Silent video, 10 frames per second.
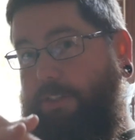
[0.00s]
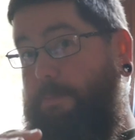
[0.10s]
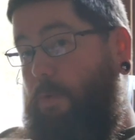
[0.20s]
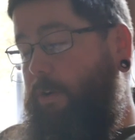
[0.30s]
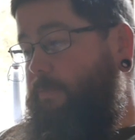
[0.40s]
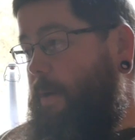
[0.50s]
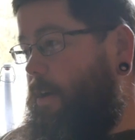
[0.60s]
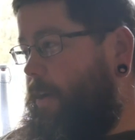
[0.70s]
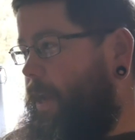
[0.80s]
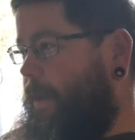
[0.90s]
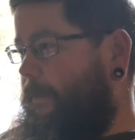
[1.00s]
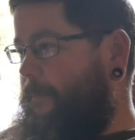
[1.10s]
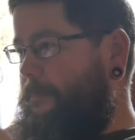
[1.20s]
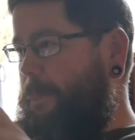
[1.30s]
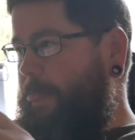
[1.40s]
to Morph Market.
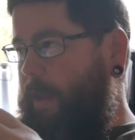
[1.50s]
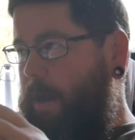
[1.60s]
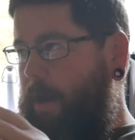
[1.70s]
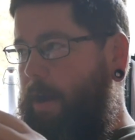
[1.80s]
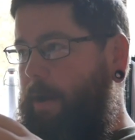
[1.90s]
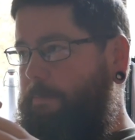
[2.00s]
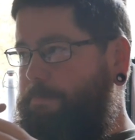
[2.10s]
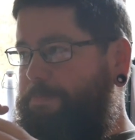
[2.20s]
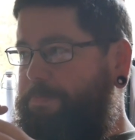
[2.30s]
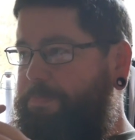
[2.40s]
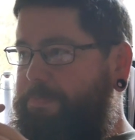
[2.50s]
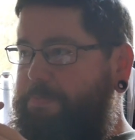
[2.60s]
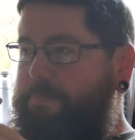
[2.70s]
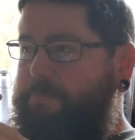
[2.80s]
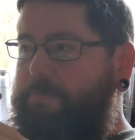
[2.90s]
I
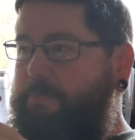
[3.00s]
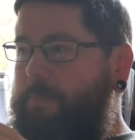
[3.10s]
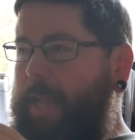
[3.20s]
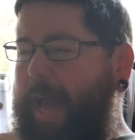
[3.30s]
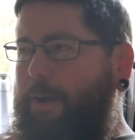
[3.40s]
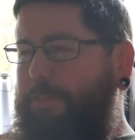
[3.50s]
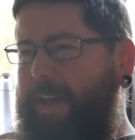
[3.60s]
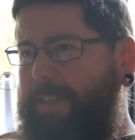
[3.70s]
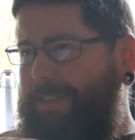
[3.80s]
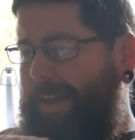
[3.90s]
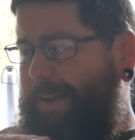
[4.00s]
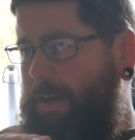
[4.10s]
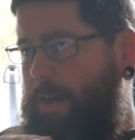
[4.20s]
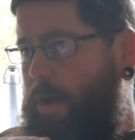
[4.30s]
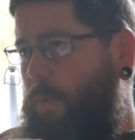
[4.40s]
don't think it's like
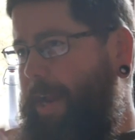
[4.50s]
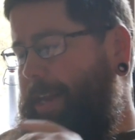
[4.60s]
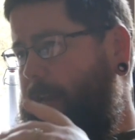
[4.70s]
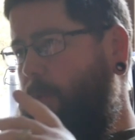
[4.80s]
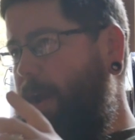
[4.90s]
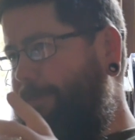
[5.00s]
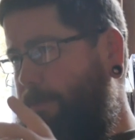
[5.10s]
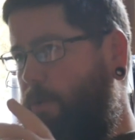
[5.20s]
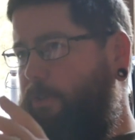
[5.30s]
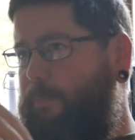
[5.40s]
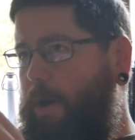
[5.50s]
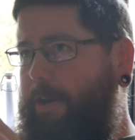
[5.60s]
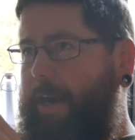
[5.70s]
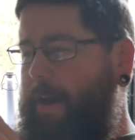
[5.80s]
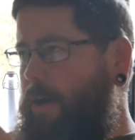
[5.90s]
a way to get away from Morph
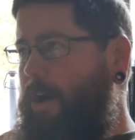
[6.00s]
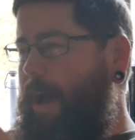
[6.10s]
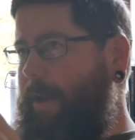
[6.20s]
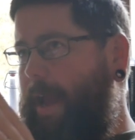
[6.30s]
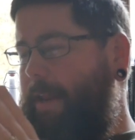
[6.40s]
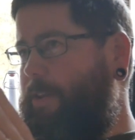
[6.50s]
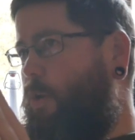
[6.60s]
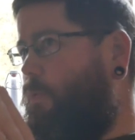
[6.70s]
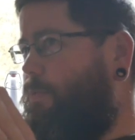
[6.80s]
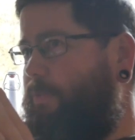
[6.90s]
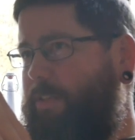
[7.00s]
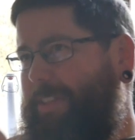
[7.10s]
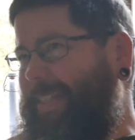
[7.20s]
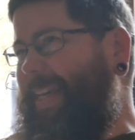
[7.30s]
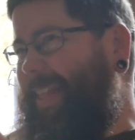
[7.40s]
Market at all. I don't
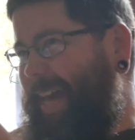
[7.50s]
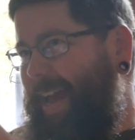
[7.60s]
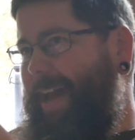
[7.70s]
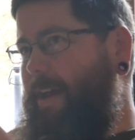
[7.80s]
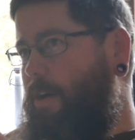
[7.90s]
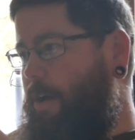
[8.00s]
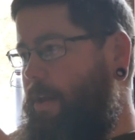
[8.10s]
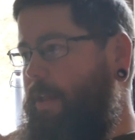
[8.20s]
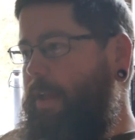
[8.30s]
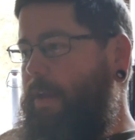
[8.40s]
see that at all.